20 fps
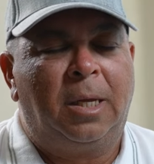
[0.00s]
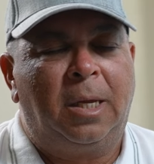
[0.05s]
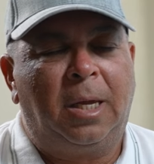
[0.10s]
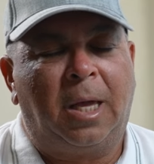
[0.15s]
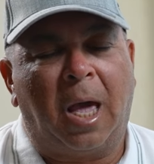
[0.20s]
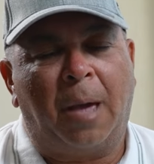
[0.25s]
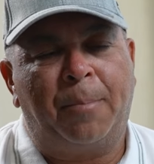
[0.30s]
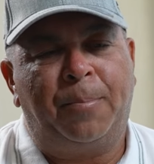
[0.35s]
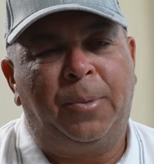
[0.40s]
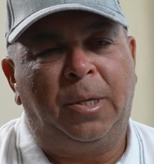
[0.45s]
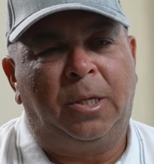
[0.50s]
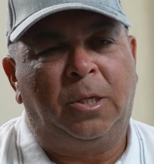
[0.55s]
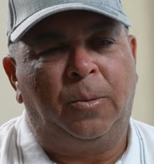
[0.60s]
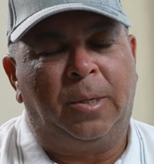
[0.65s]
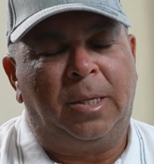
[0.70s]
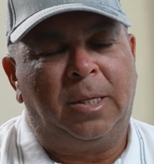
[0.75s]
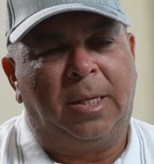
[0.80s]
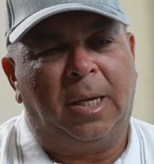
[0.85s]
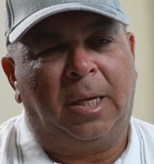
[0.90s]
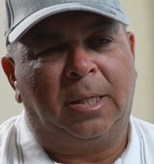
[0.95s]
gap
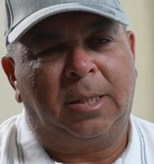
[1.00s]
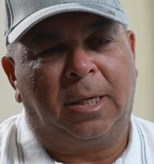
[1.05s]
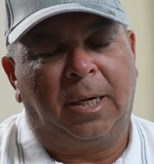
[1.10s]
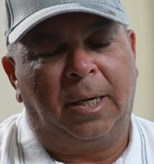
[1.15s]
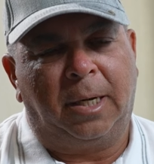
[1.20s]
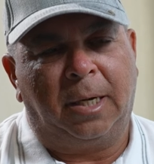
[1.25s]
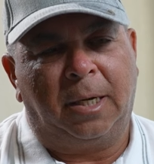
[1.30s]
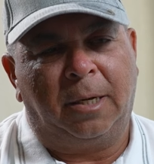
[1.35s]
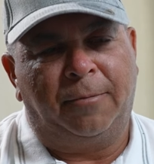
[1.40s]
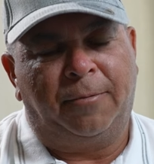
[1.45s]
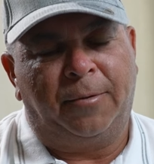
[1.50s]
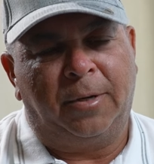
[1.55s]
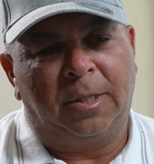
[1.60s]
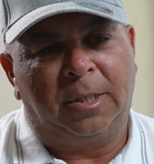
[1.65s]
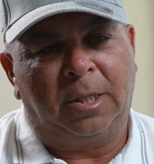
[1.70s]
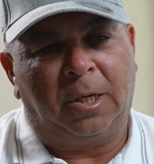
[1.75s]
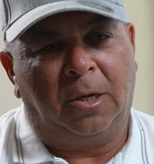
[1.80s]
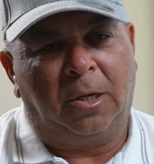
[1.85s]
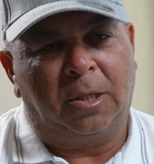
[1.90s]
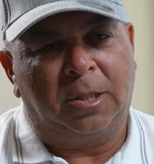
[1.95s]
between test cricket and
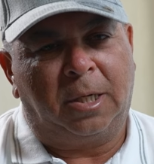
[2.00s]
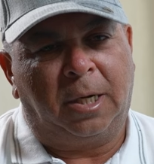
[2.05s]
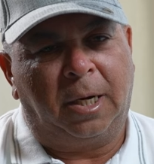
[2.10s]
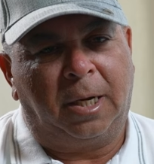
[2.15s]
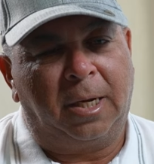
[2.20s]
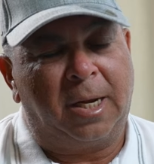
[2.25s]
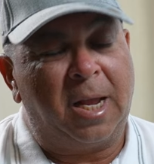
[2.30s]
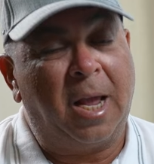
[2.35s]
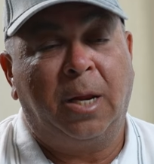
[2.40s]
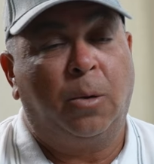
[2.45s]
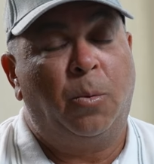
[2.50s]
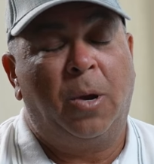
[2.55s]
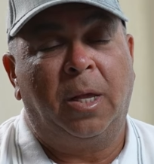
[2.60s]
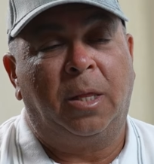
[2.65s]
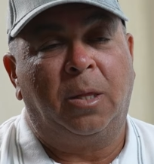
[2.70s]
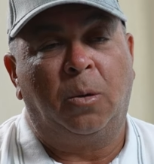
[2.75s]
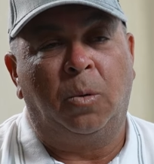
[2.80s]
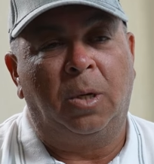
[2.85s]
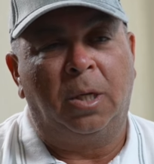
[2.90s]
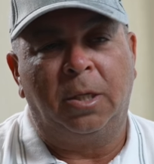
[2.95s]
first class cricket anywhere
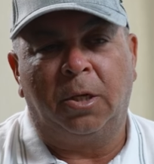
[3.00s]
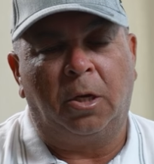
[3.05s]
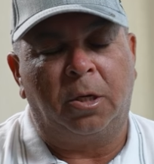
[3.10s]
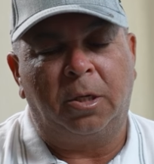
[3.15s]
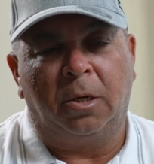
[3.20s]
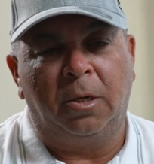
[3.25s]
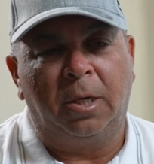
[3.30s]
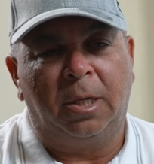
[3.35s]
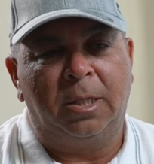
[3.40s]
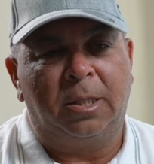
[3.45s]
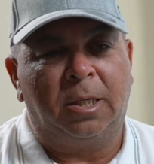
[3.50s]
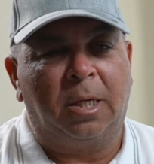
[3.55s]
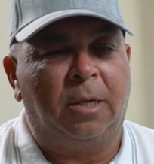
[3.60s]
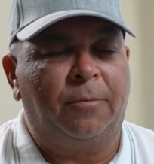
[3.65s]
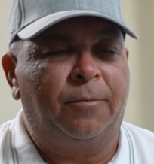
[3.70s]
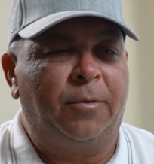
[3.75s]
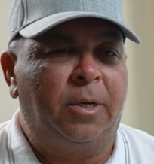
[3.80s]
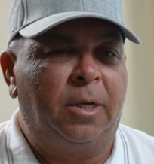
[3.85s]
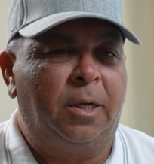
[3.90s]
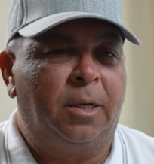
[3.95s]
in the world, not only in South
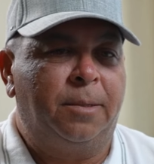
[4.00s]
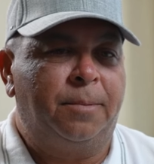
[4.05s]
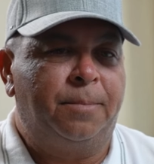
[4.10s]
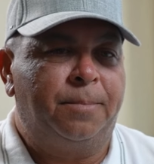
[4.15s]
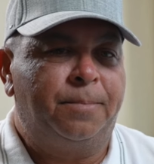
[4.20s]
Africa.